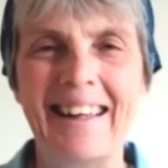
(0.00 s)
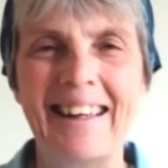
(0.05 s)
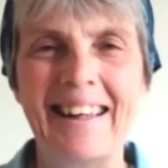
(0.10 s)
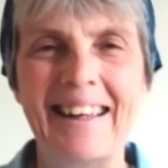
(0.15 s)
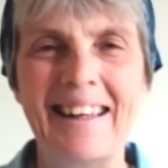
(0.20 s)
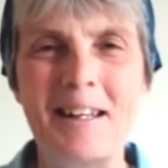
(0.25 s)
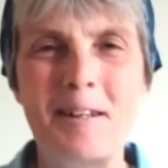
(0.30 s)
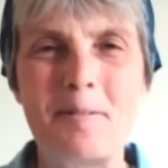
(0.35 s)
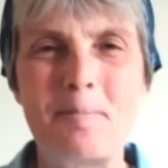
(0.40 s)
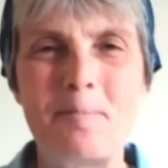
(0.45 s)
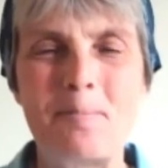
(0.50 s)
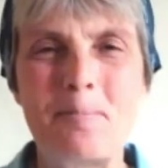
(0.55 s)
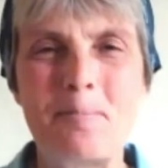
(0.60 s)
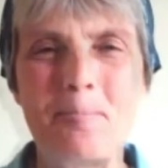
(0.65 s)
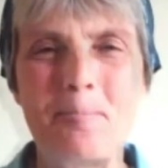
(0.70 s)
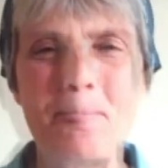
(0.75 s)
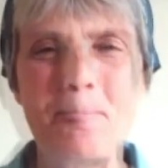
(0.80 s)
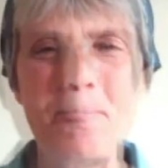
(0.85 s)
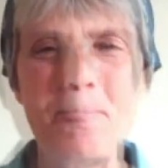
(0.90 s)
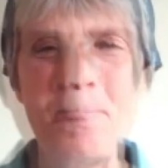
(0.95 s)
Um,
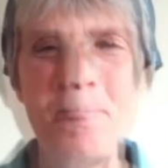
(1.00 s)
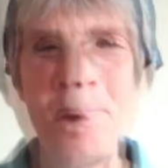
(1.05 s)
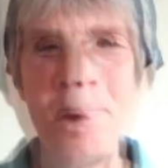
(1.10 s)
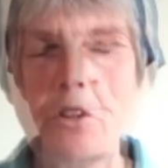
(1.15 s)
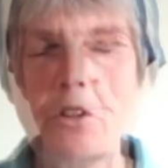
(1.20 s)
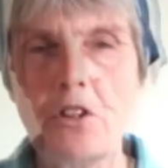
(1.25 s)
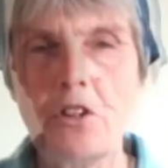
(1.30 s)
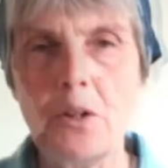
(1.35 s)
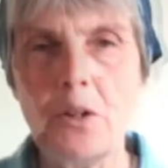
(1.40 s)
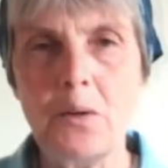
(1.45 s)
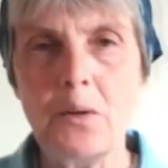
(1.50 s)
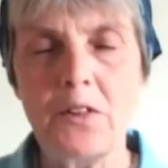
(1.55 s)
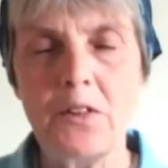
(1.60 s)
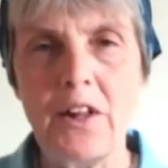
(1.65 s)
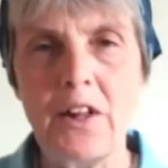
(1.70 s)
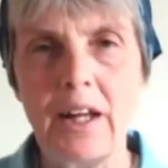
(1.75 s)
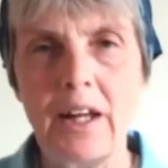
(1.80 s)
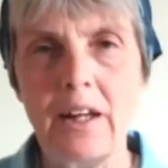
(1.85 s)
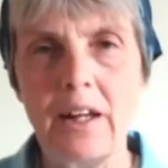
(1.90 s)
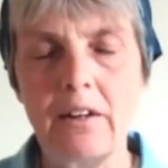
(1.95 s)
what do you
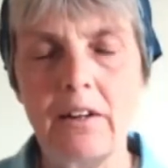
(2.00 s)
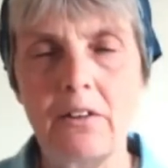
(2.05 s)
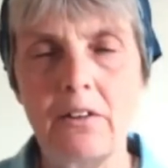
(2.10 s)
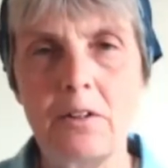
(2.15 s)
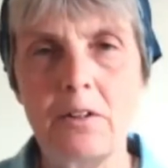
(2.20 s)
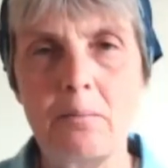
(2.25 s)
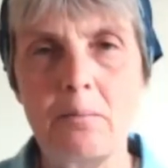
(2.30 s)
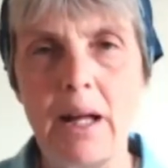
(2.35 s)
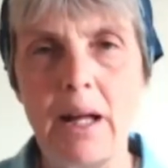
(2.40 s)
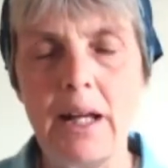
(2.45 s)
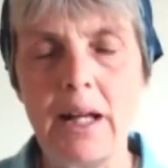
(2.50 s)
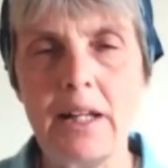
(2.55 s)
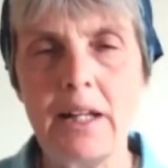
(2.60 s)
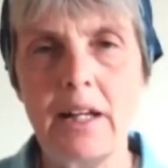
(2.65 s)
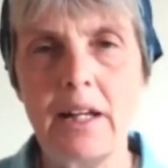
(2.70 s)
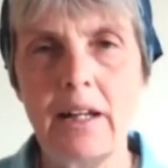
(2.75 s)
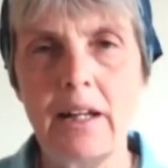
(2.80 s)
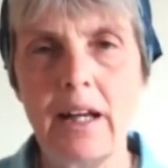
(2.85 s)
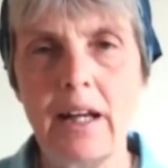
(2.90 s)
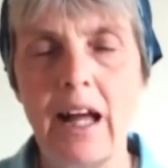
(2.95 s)
think could
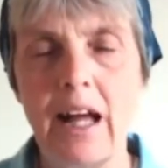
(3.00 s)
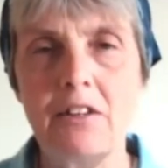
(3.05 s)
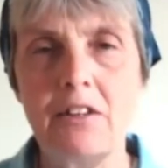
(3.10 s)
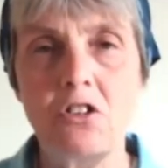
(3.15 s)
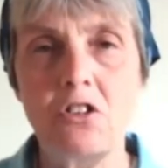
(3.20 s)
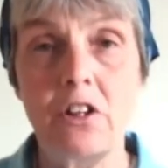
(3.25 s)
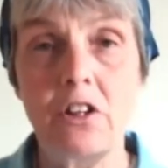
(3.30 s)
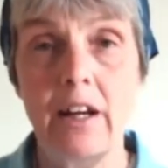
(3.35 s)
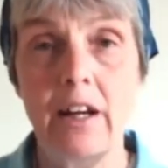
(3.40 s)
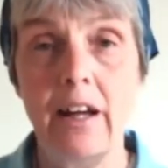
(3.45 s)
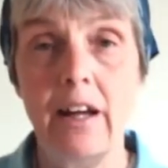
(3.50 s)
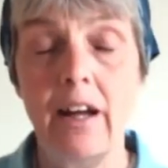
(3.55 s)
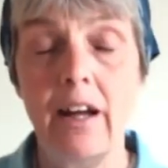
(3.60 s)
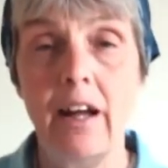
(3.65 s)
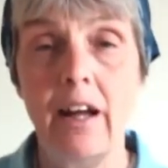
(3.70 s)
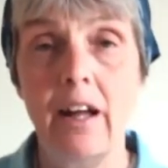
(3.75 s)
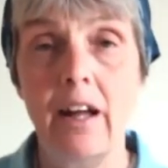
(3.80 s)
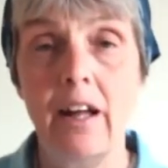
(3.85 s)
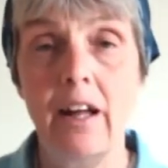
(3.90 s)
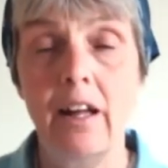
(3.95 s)
make
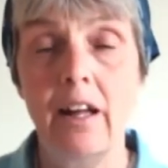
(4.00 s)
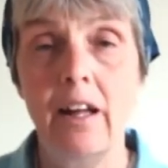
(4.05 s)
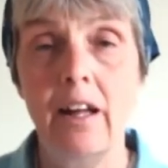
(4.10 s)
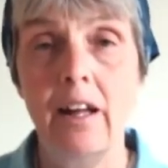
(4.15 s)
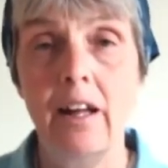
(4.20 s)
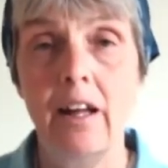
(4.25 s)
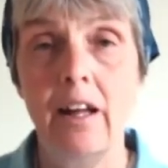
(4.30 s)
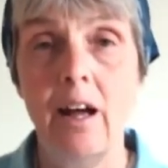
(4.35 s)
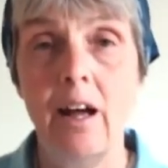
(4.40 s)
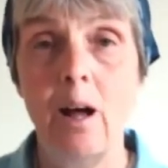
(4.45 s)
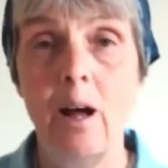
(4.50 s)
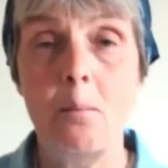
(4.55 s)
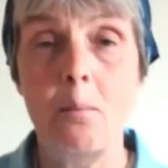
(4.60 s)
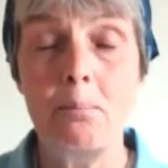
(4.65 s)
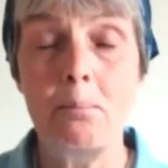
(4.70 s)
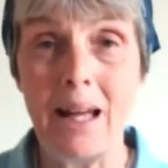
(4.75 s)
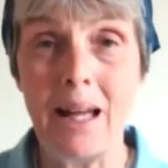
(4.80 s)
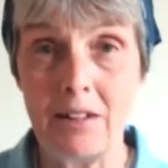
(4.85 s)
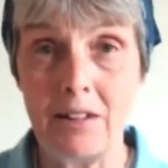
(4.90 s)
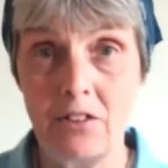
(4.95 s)
Educare a
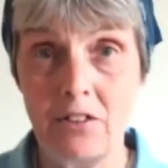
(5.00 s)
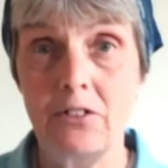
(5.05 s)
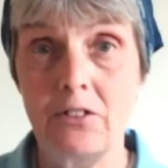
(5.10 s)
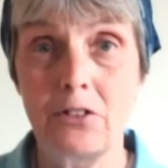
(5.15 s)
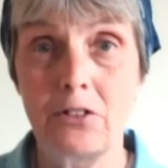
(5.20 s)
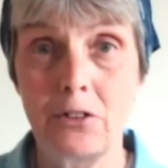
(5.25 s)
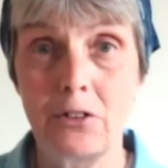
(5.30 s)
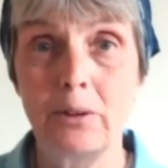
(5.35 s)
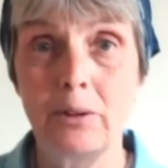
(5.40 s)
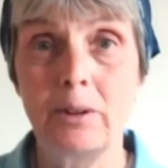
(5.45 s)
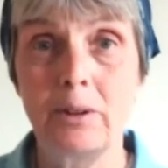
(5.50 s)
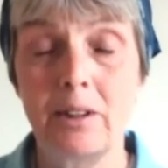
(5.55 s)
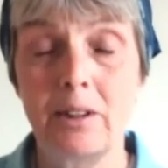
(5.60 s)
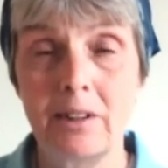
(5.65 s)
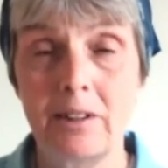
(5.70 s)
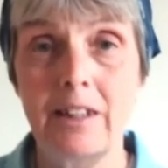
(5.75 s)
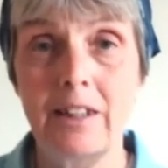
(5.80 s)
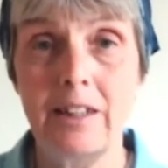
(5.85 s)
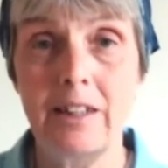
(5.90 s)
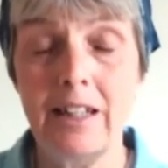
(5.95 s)
better school
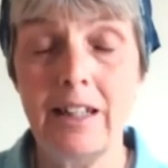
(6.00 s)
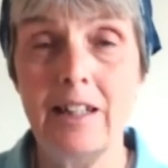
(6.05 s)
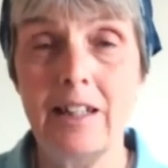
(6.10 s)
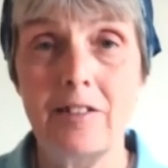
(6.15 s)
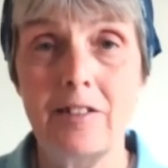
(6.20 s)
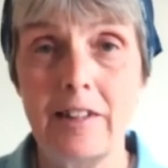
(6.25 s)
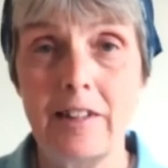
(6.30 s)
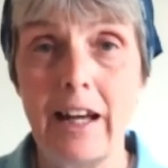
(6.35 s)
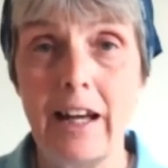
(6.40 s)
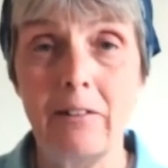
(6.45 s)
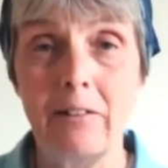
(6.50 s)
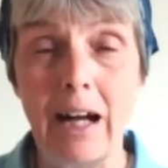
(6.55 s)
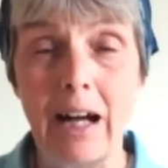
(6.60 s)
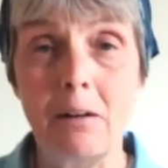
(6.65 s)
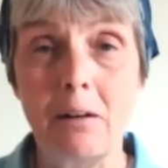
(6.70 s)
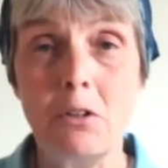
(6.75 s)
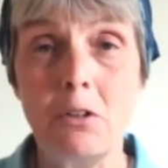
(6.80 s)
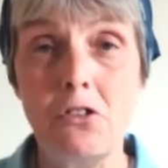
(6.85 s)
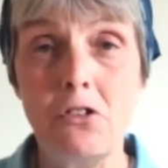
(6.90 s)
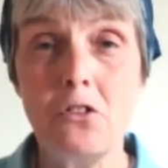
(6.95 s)
than it is now?
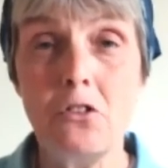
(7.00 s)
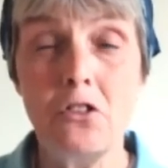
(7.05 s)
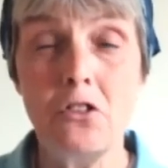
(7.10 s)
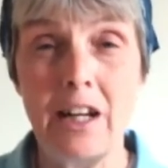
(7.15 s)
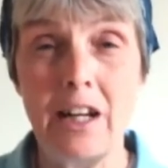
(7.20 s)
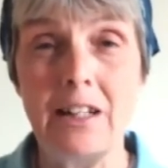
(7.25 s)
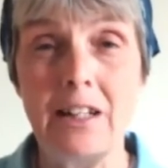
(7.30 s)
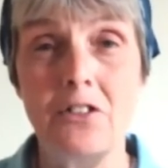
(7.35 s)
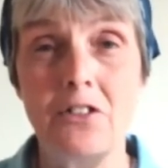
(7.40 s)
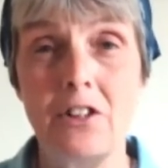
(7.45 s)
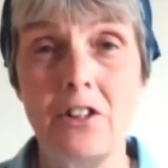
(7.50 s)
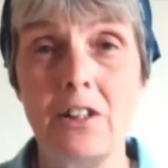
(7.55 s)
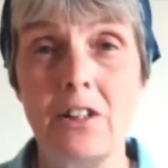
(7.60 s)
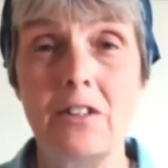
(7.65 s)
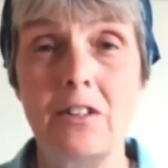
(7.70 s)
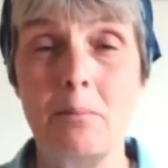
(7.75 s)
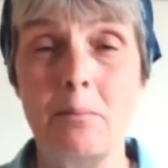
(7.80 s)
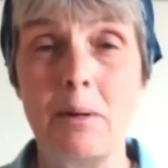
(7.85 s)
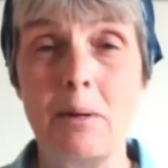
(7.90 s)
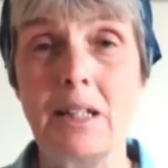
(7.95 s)
How would you change
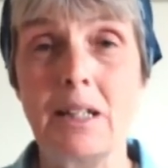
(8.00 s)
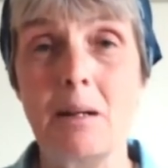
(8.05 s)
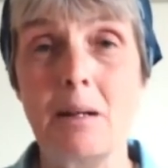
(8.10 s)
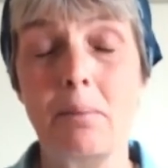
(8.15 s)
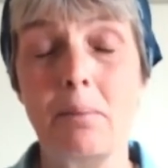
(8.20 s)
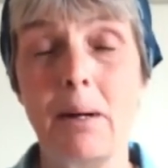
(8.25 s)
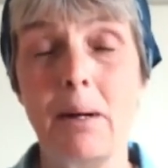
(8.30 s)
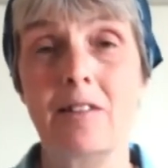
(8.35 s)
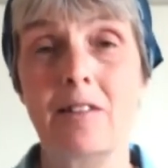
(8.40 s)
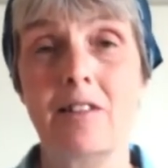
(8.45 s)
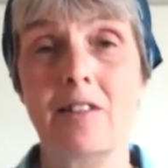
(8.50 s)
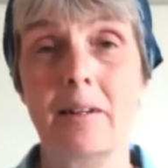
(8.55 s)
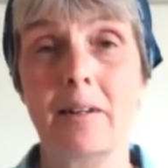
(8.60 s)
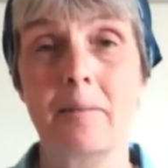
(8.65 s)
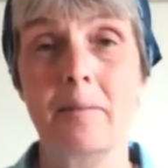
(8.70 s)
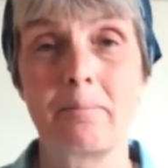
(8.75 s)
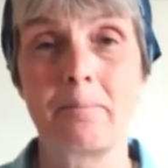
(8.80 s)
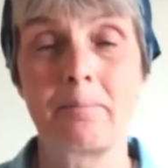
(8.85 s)
it to make it better?